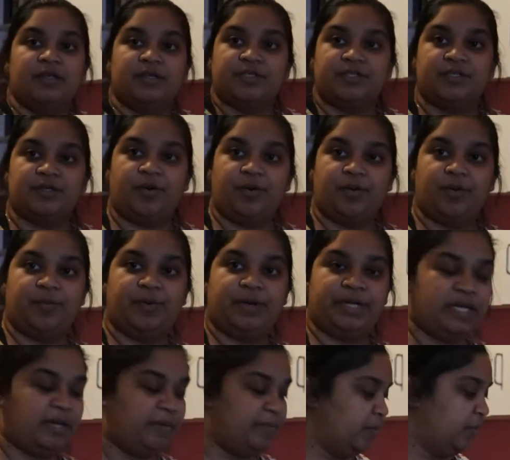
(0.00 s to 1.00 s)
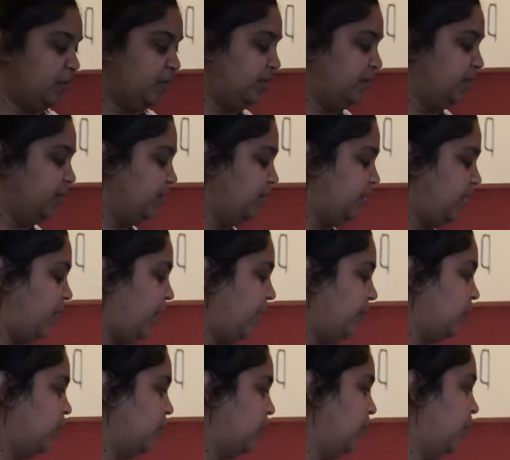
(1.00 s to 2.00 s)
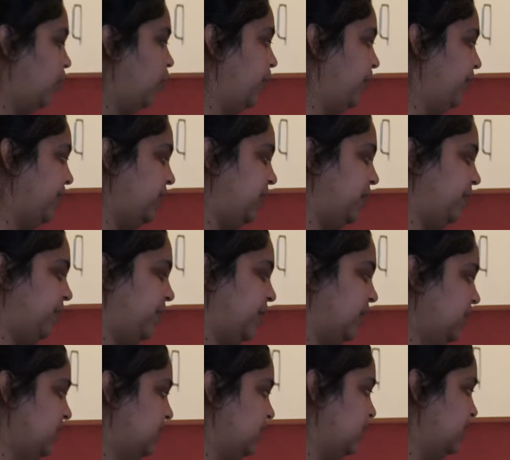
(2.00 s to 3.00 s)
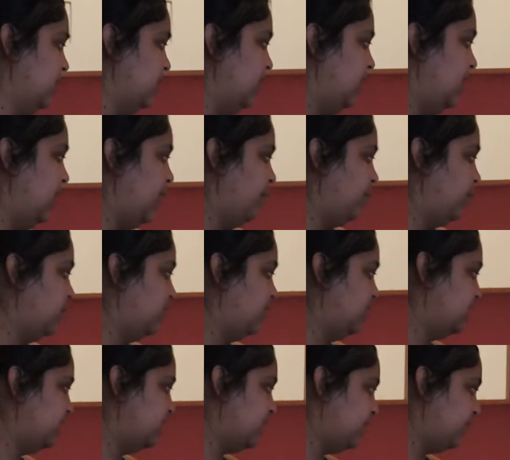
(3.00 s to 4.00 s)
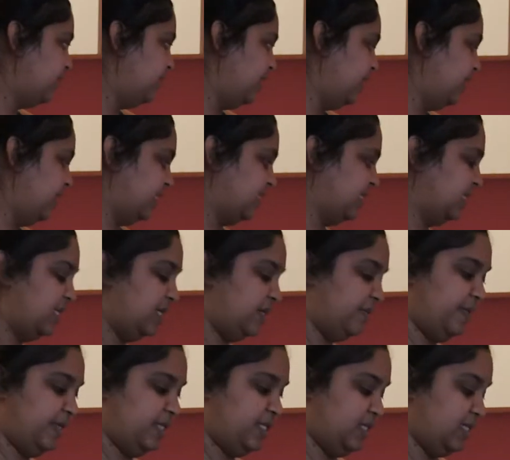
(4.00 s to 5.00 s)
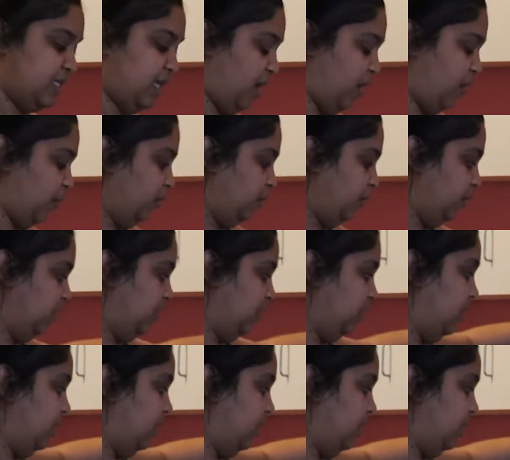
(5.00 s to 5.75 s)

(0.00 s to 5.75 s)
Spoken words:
So what I'm going to do now, I'm going to open the pot. I'm going to turn up the heat a little bit now.